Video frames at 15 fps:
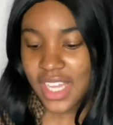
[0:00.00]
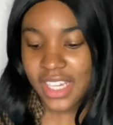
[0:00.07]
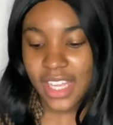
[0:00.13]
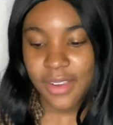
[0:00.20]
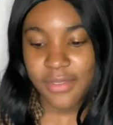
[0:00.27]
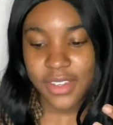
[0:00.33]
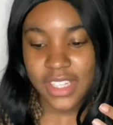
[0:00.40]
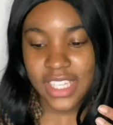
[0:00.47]

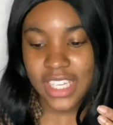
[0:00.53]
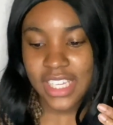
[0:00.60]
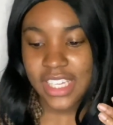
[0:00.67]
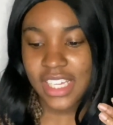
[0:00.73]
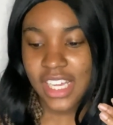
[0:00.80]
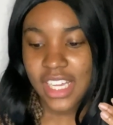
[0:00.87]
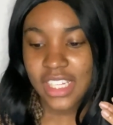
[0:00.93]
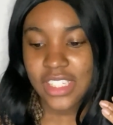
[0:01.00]
Like
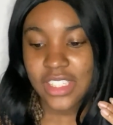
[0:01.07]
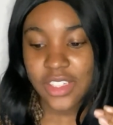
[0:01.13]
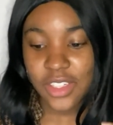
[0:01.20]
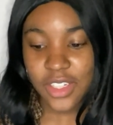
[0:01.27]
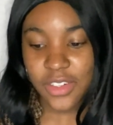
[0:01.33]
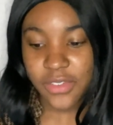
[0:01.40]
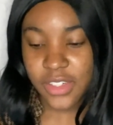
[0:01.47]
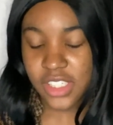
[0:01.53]
really
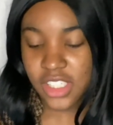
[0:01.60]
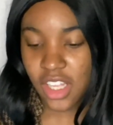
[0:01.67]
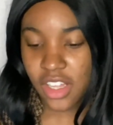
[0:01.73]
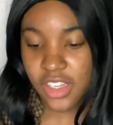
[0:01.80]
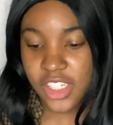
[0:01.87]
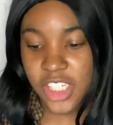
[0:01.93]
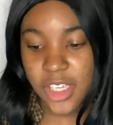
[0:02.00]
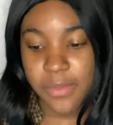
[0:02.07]
look for
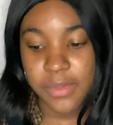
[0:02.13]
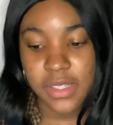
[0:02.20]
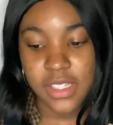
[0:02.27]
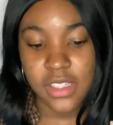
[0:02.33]
scholarships,